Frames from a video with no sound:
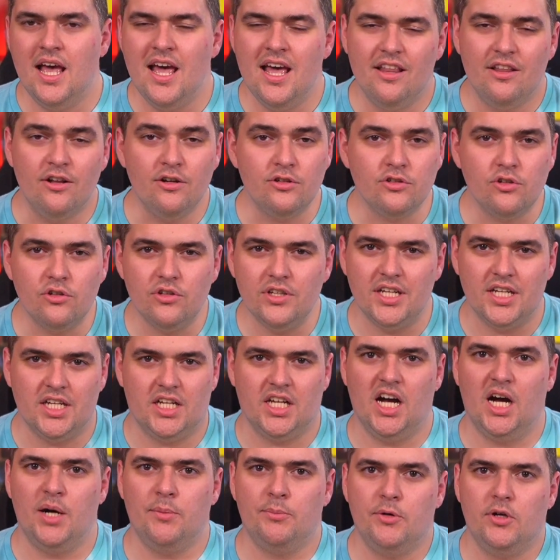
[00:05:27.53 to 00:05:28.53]
There's only a
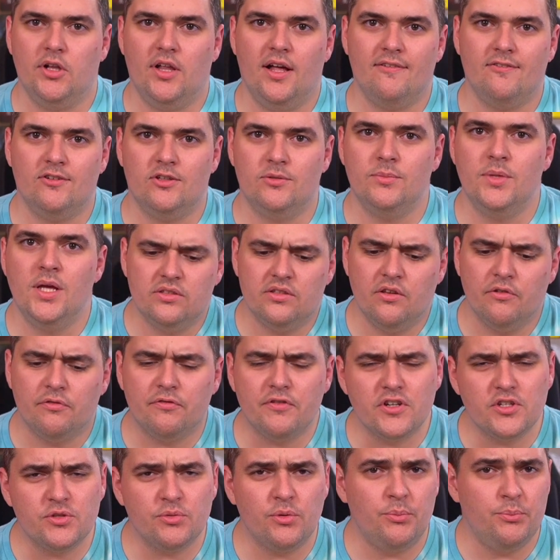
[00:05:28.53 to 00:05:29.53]
couple of them. The
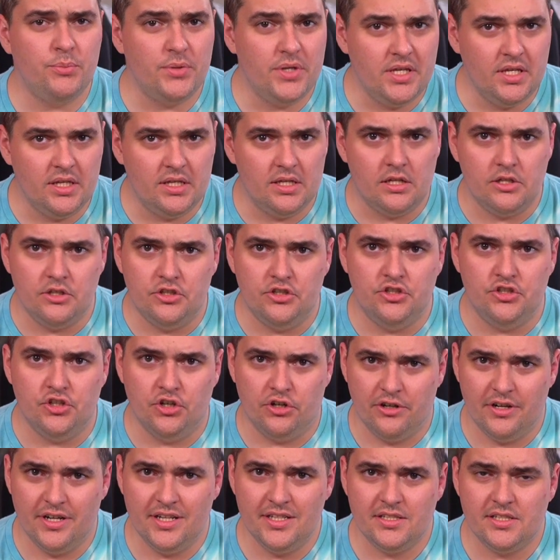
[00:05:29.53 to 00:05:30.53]
first one being
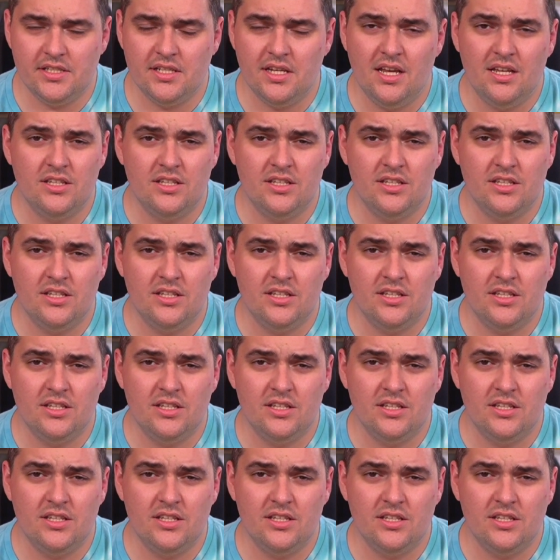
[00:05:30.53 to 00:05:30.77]
Endurance.